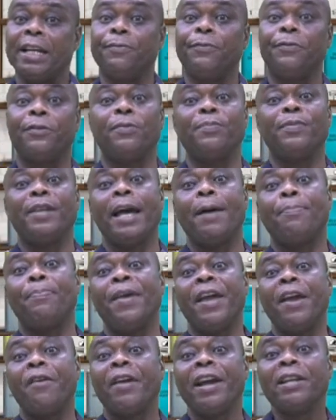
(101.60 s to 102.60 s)
it from their
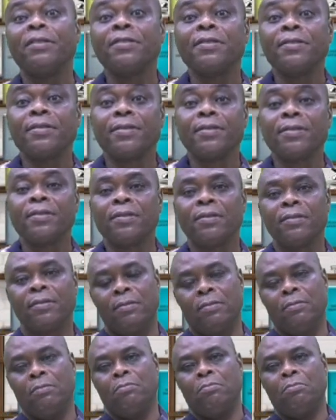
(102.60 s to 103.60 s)
parents,
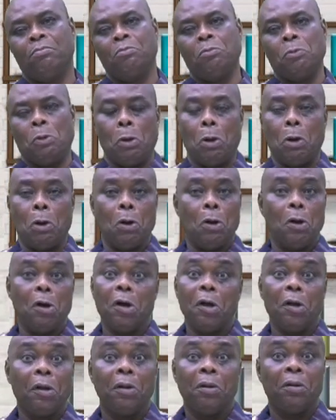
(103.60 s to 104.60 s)

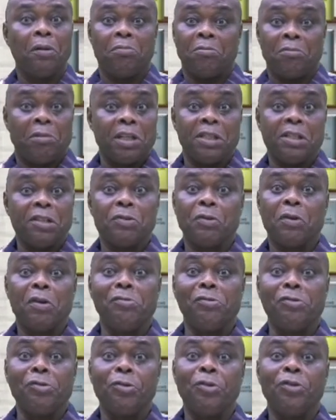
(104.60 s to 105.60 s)
or it is
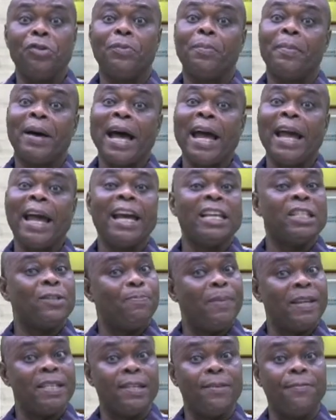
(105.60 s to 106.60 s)
controlled by a
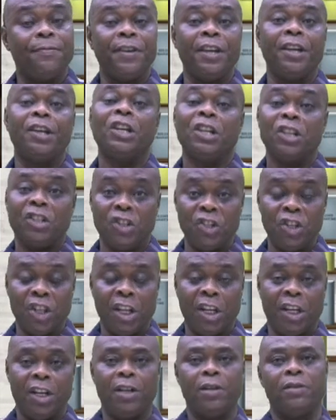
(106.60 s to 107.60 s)
specific
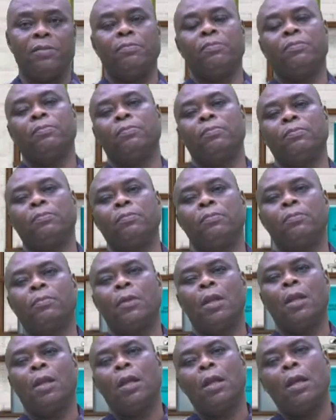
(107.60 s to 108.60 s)
gene.
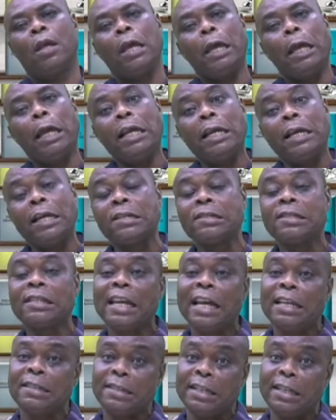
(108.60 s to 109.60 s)
In this
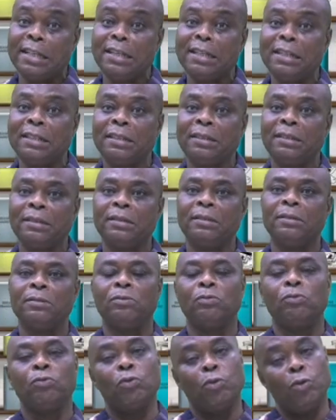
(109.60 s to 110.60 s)
lesson,
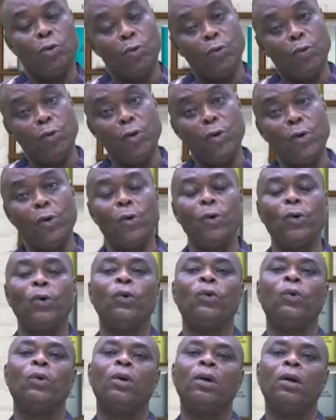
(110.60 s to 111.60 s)
you will know
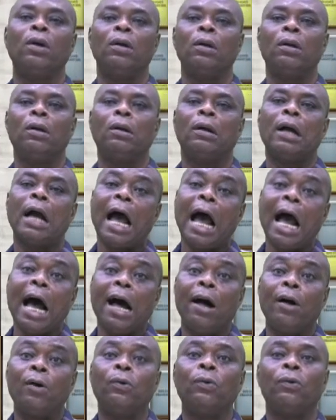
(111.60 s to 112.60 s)

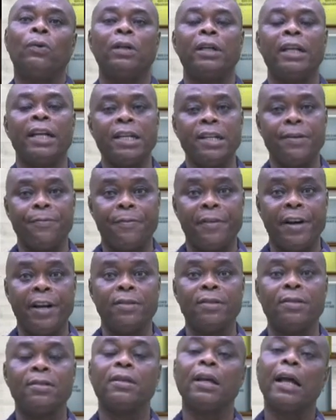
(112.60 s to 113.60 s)
how the
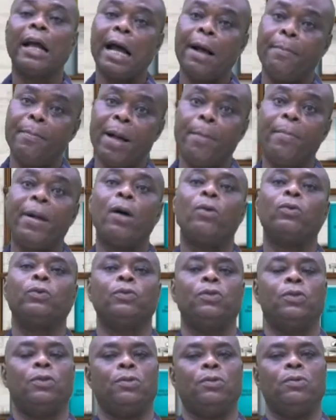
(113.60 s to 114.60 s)
difference come
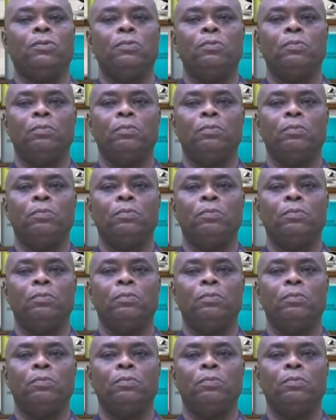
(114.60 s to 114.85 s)
about.